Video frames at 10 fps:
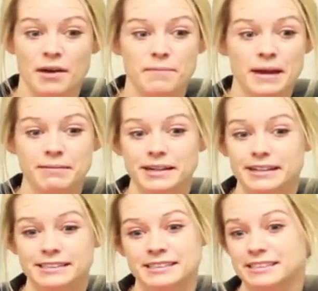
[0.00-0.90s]
Maybe
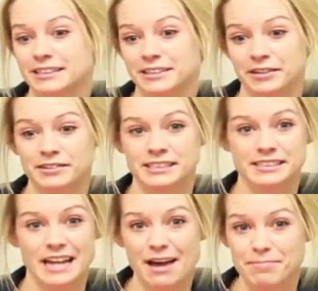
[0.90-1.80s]
it's
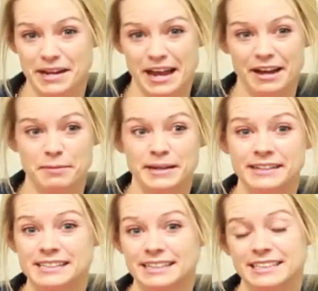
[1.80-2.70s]
snapping at them.
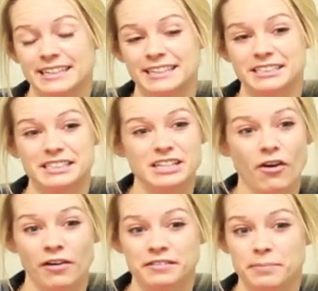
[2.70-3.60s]
It
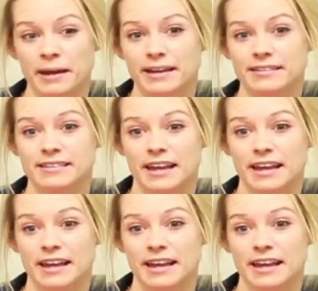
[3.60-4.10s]
all depends.